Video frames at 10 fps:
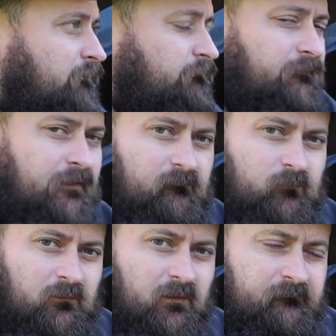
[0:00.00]
So
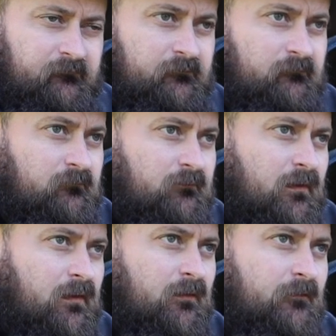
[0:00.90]
that's what I did.
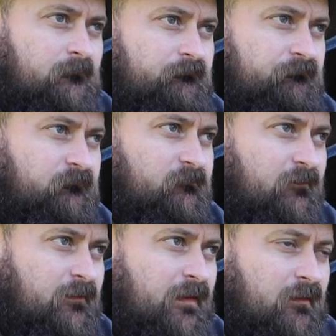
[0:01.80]

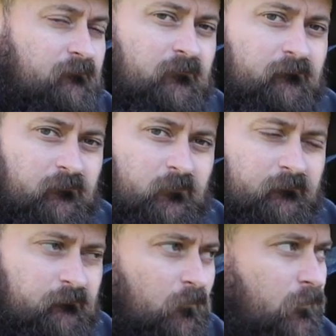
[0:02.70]
So now it's on
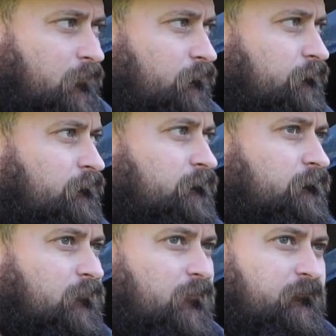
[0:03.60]
2-inch coils.
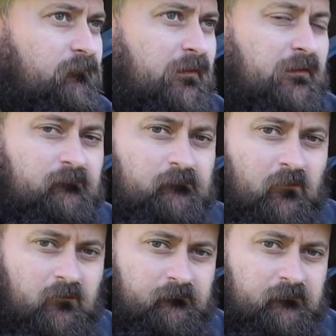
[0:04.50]
It's got 3-inch
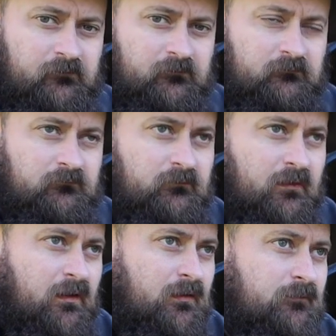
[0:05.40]
shocks in it,
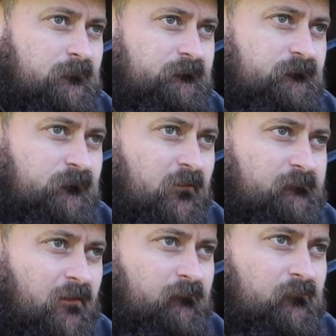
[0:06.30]

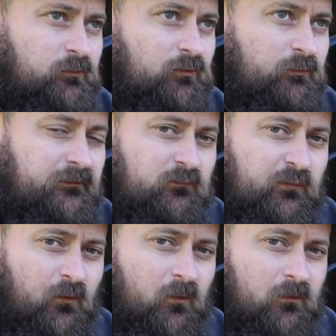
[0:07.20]
adjustable big
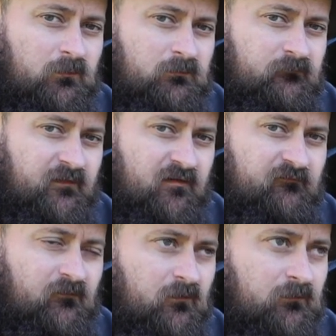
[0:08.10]
bore
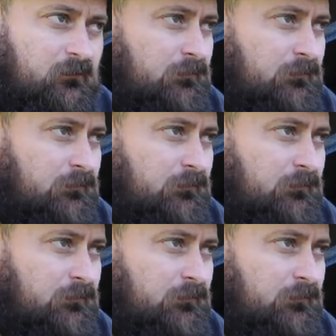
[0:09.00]
Tough Dog